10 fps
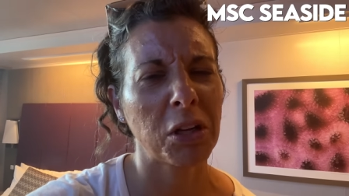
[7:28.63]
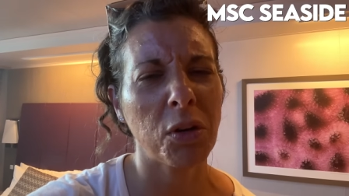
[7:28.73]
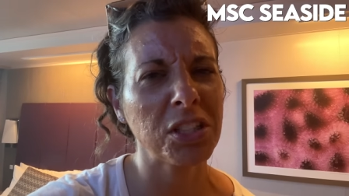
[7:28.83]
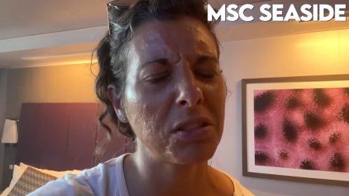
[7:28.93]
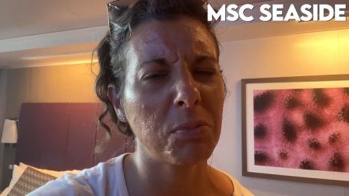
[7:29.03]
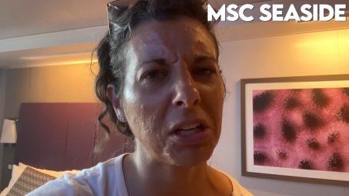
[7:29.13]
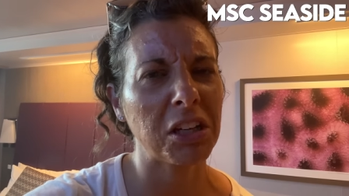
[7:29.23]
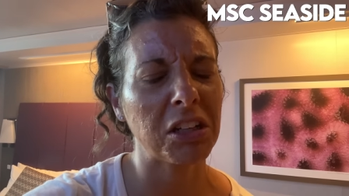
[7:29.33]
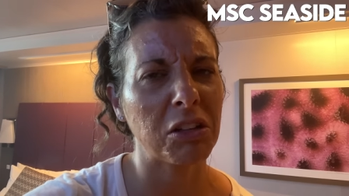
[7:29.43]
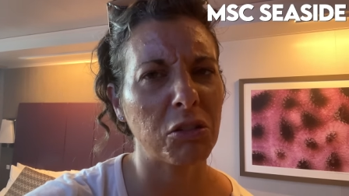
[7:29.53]
It wasn't speaking
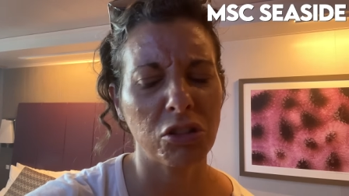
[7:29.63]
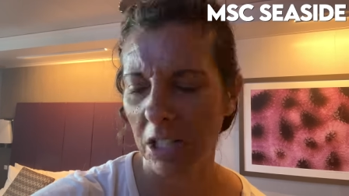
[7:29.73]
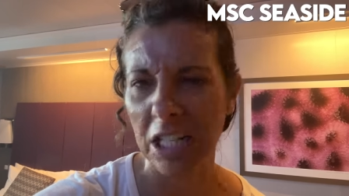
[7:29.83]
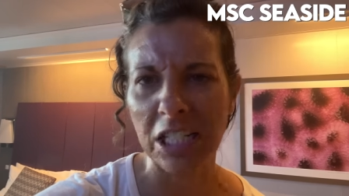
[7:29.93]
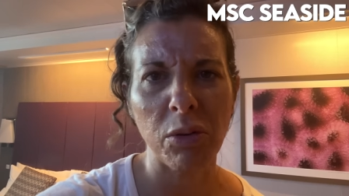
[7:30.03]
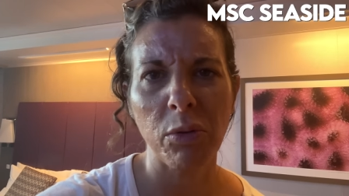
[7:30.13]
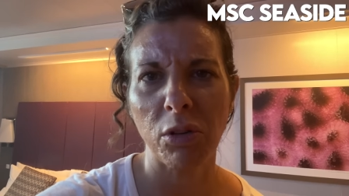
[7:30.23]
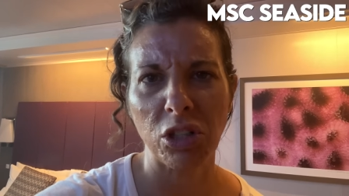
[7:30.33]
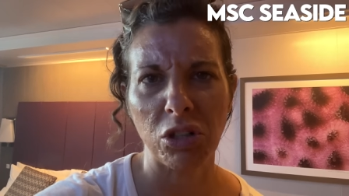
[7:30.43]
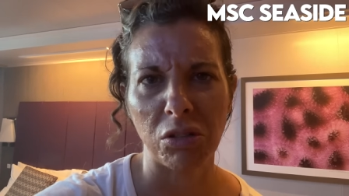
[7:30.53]
in English. It didn't tell me
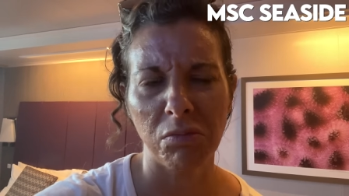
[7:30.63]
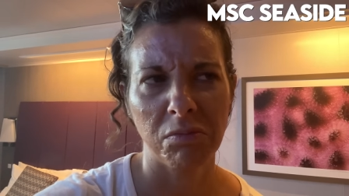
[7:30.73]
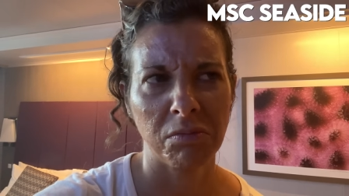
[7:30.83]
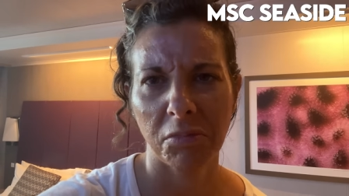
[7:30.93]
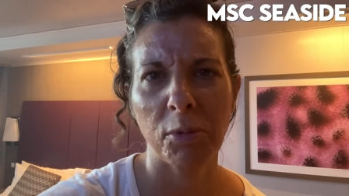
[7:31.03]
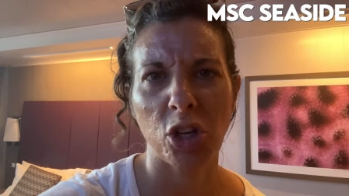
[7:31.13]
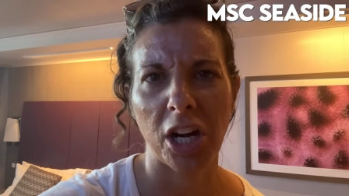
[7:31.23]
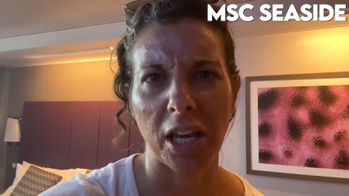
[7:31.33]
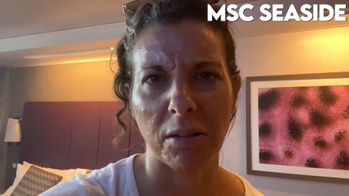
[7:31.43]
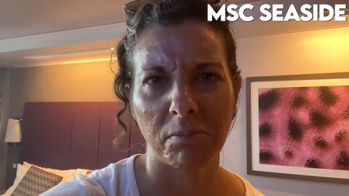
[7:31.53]
what to do. Let me try it again.